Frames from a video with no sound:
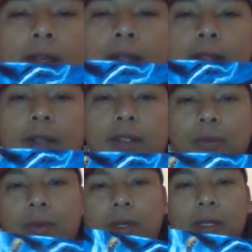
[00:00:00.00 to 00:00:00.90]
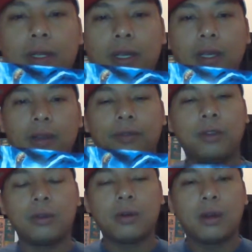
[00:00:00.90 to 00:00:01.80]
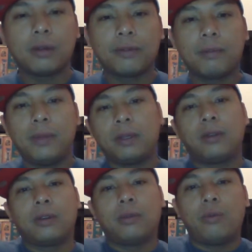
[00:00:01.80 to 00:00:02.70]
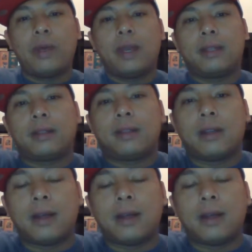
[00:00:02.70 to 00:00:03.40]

This one, if you are familiar with